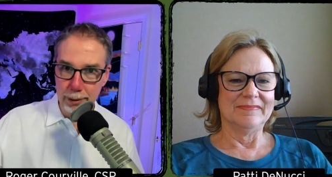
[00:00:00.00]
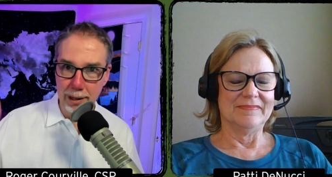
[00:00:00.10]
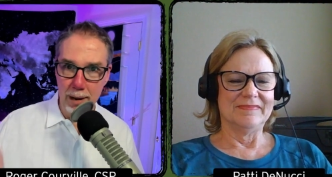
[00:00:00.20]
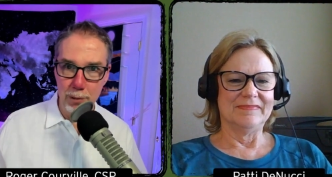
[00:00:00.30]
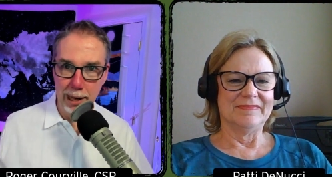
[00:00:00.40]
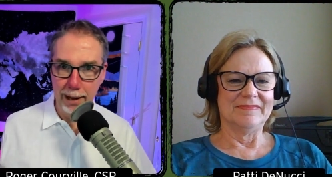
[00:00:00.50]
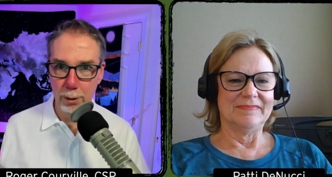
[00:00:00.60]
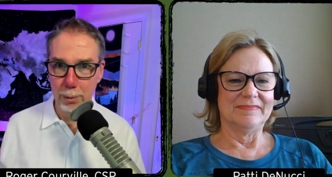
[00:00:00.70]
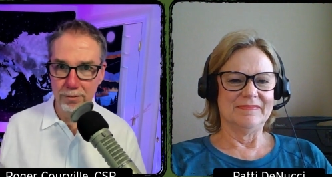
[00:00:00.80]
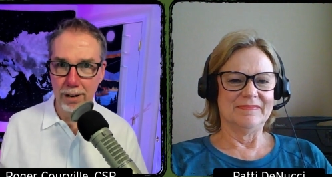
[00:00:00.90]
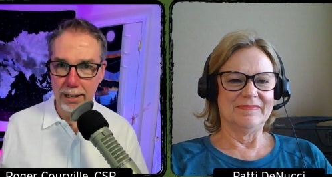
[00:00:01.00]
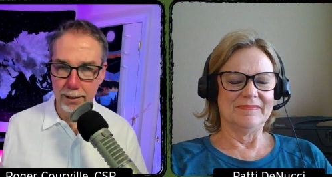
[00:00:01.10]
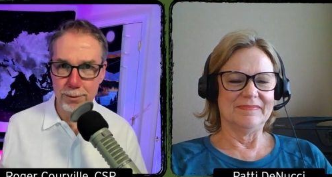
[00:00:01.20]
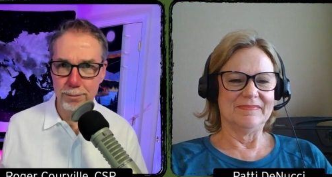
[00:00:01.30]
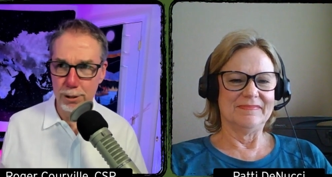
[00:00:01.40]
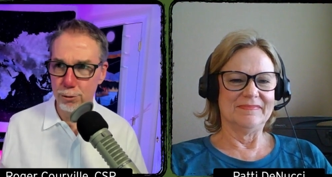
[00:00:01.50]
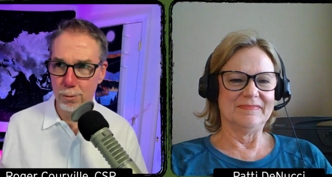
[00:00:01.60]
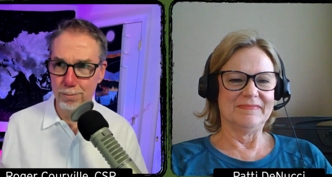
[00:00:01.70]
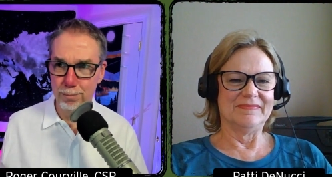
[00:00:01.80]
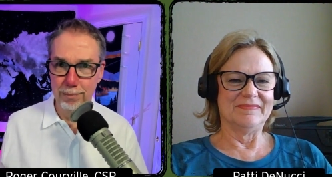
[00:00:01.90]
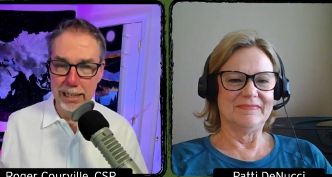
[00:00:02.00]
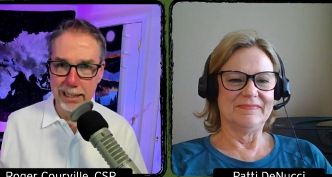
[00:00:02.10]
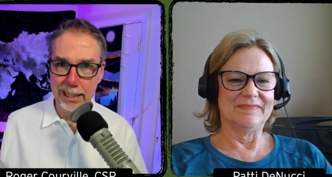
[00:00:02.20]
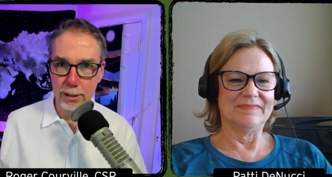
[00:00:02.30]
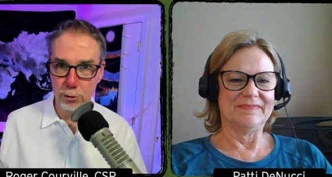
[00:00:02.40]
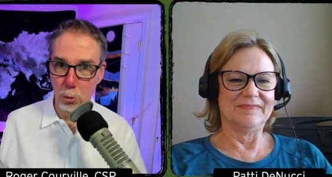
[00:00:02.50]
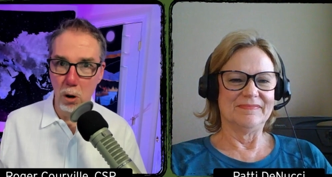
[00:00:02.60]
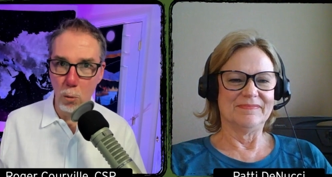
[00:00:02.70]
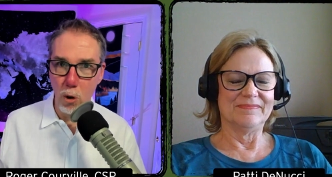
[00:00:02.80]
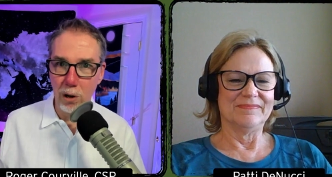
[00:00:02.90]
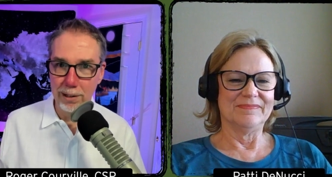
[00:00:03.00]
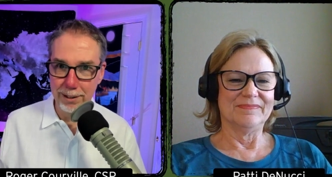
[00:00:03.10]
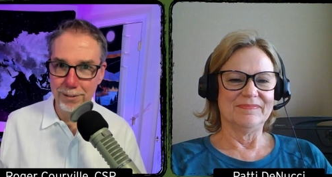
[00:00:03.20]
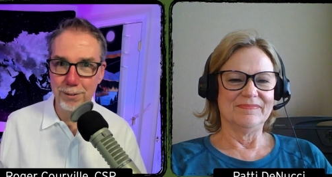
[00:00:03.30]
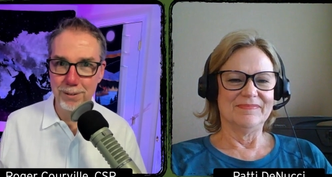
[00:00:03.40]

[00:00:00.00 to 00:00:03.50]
Speaker 1: climb the ladder but find out it's leaning against the wrong wall and